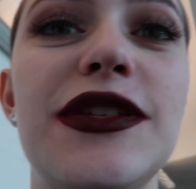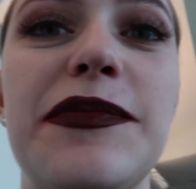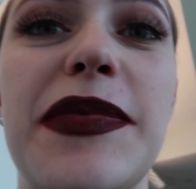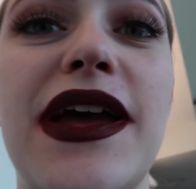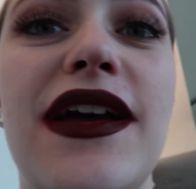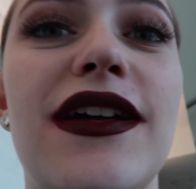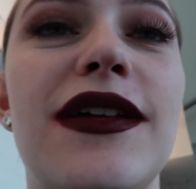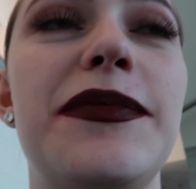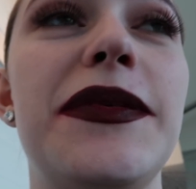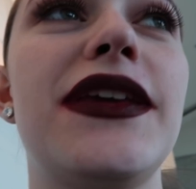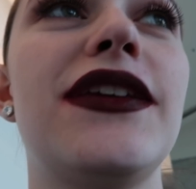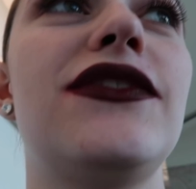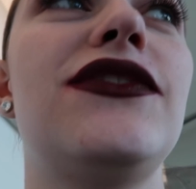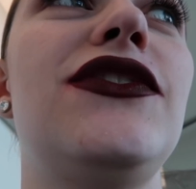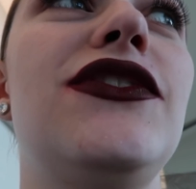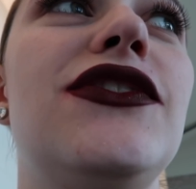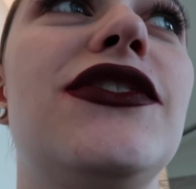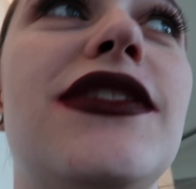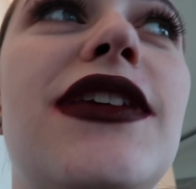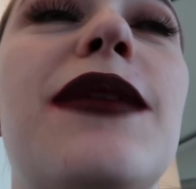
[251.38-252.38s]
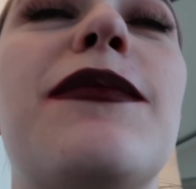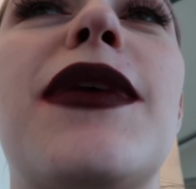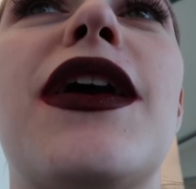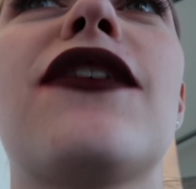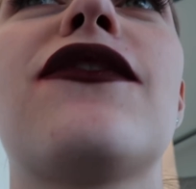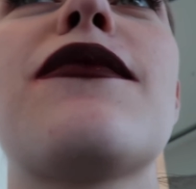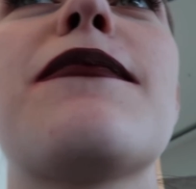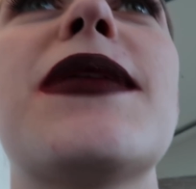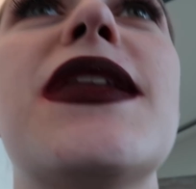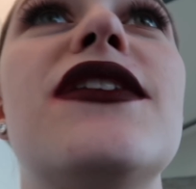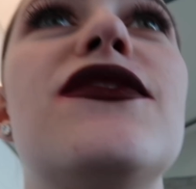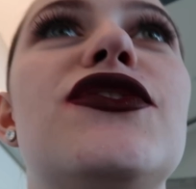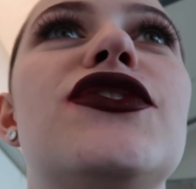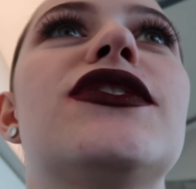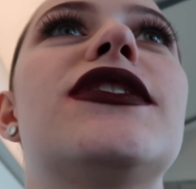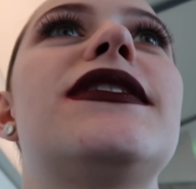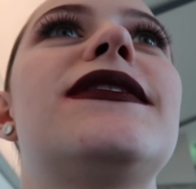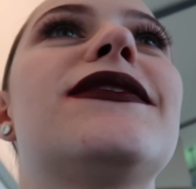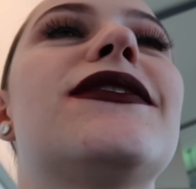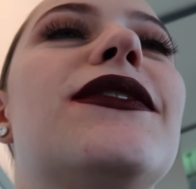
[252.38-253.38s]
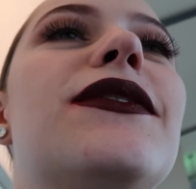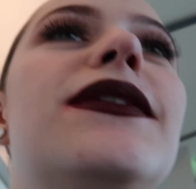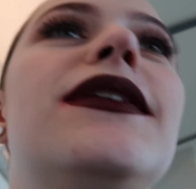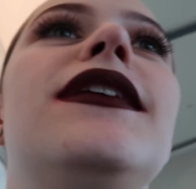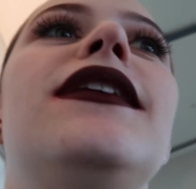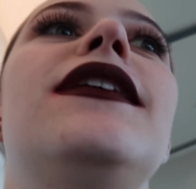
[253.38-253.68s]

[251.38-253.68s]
she's back because she just came back from an injury, so